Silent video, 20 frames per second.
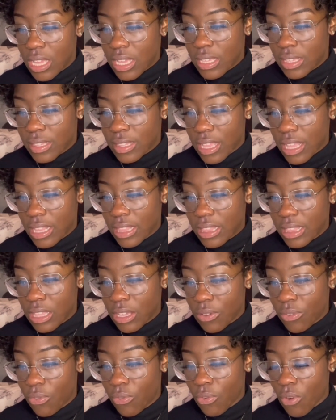said
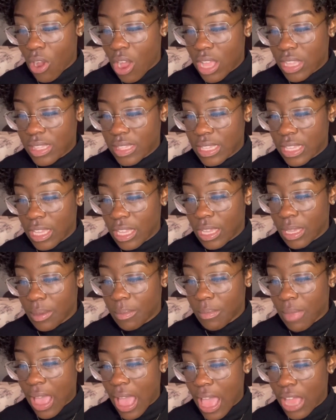the fraud
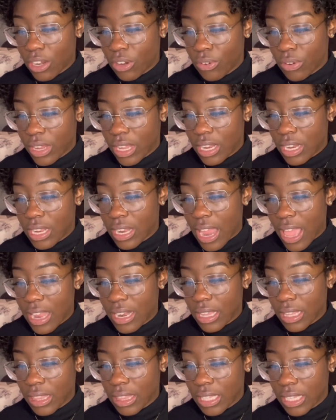scheme had created an
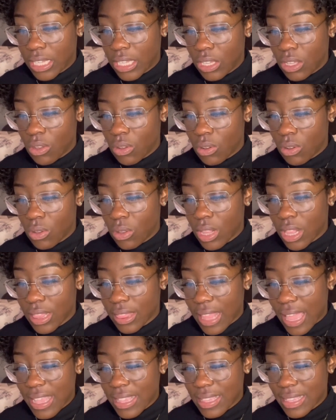illegal
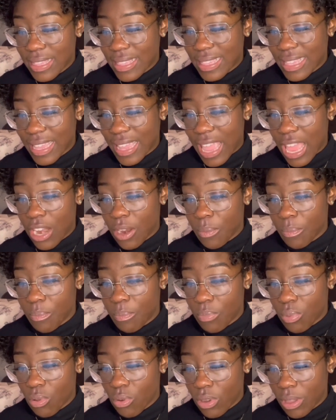licensing and
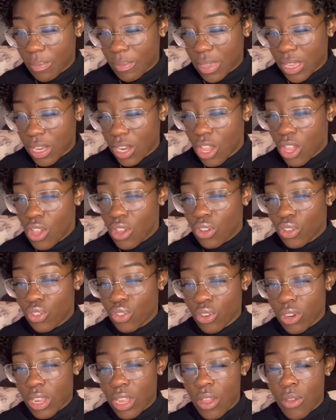employment
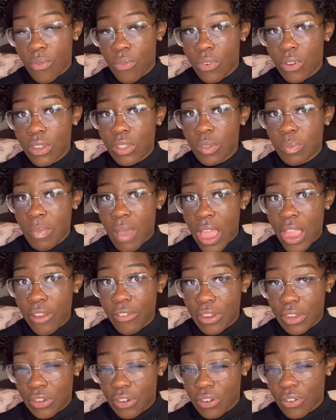shortcut for
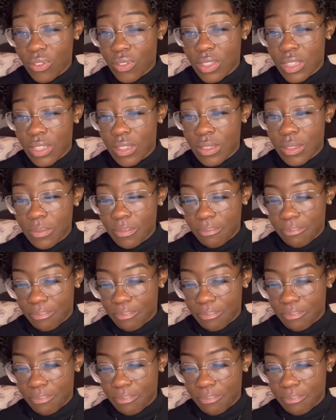aspiring nurses.